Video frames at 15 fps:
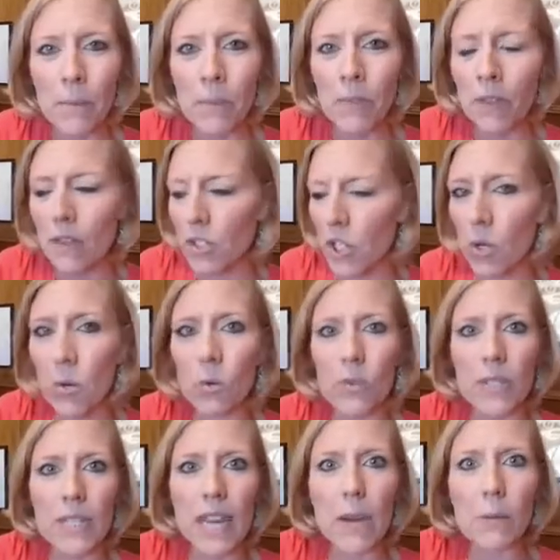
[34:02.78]
Shoot, the
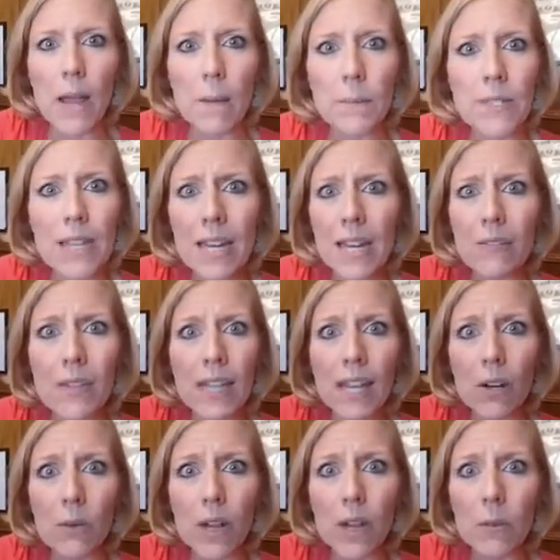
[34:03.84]
state reps didn't even get
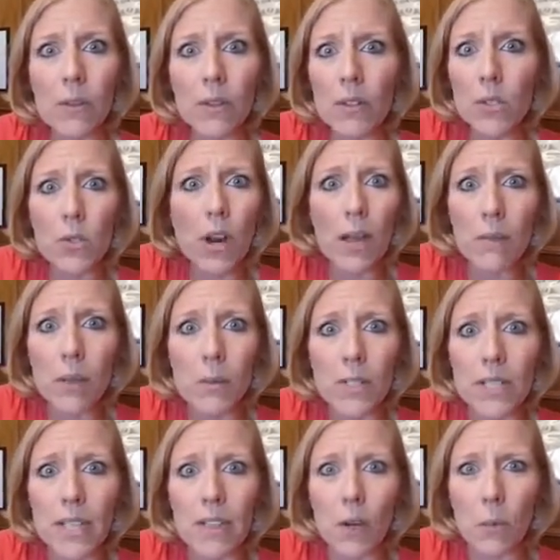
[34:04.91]
it right when they're describing
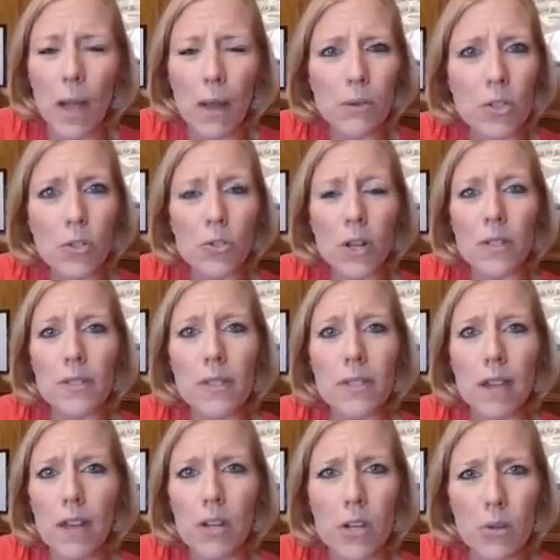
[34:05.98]
what's in there. Why would you trust
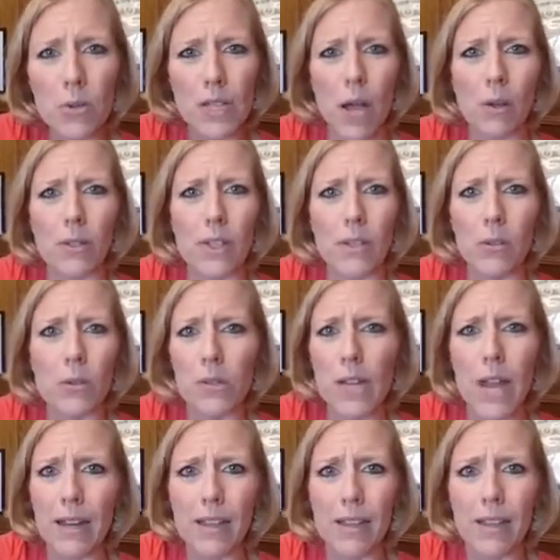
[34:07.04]
a news outlet who's
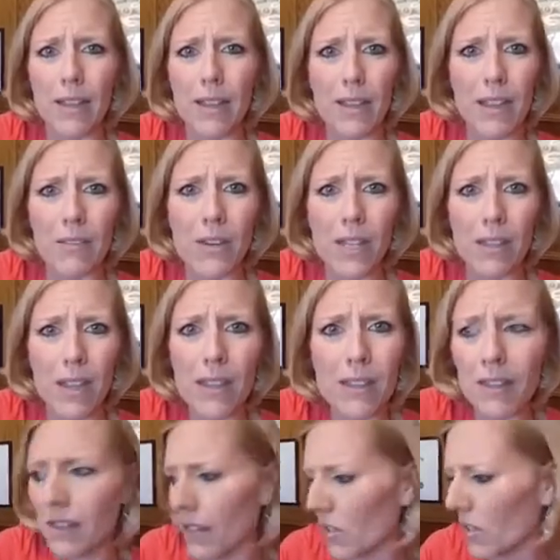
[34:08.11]
not even in
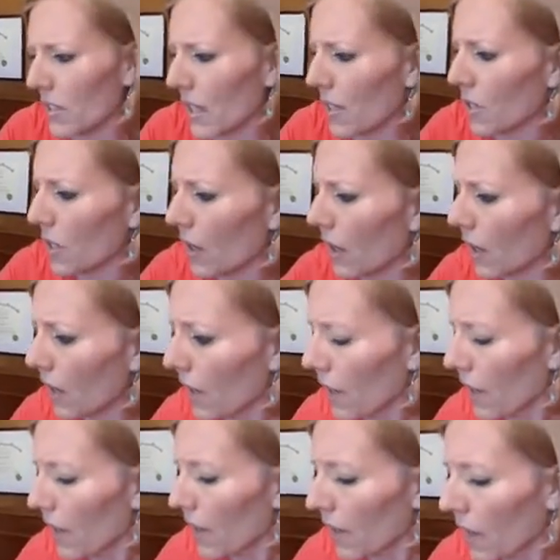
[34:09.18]
the legislature?
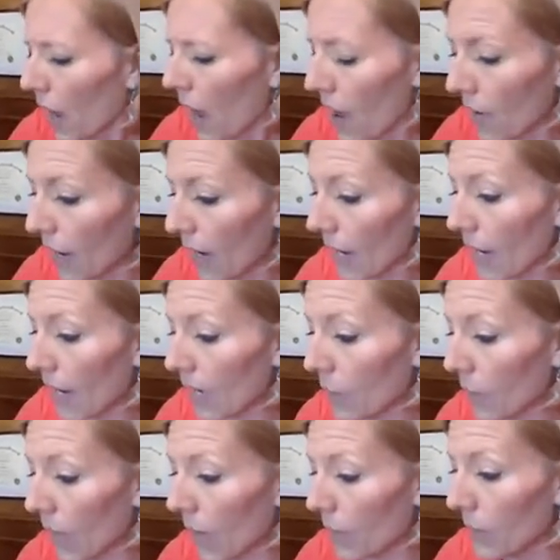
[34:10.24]
All right,
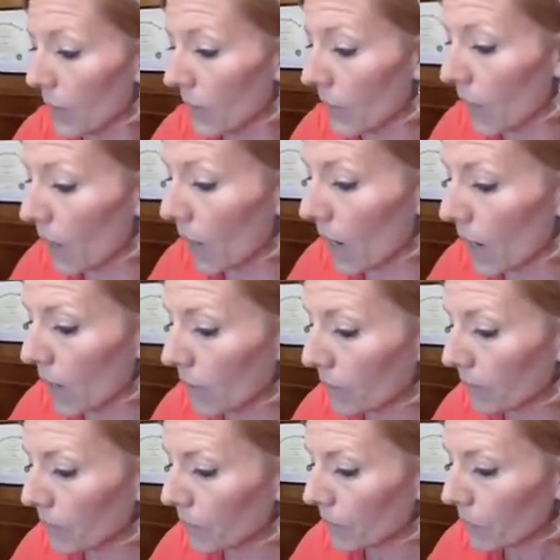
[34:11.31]
anyway.
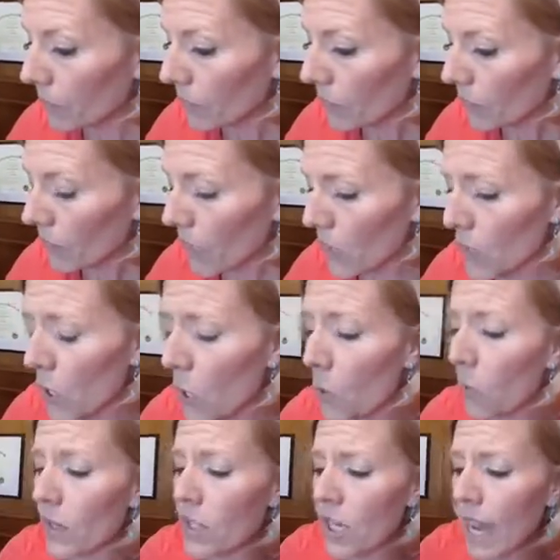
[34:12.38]
So
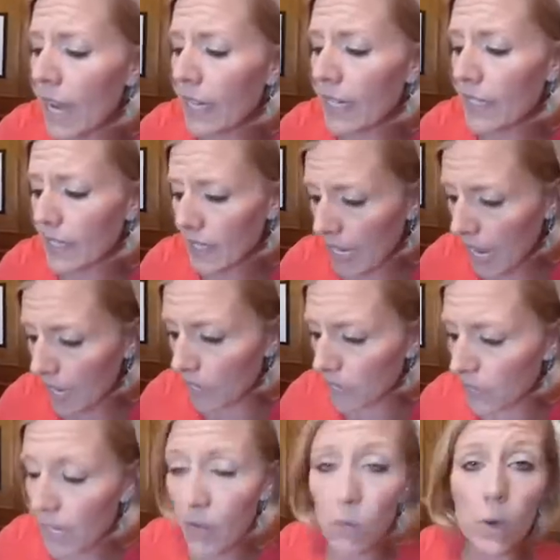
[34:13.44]
what Jack
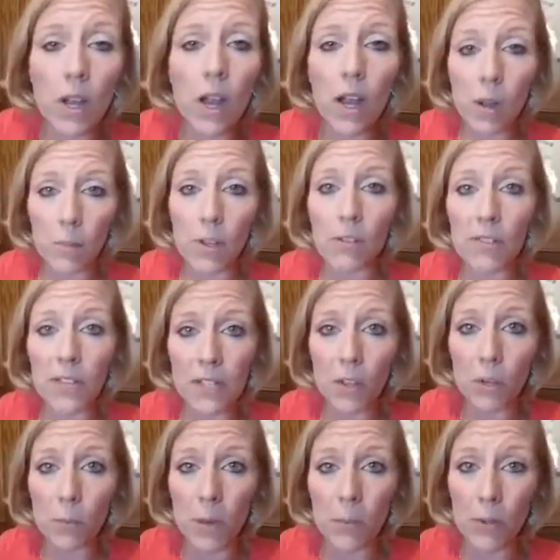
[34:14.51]
says, and what a couple of these
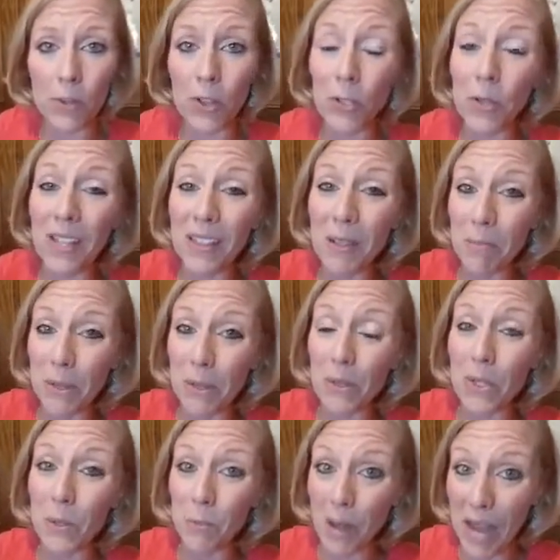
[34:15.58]
other people, including the
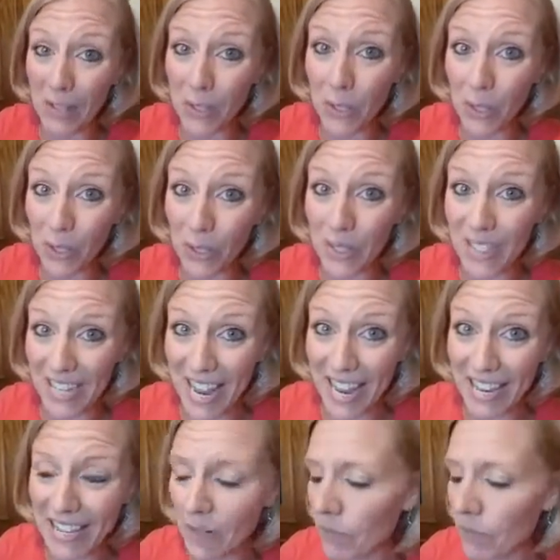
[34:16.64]
bill's sponsor, said,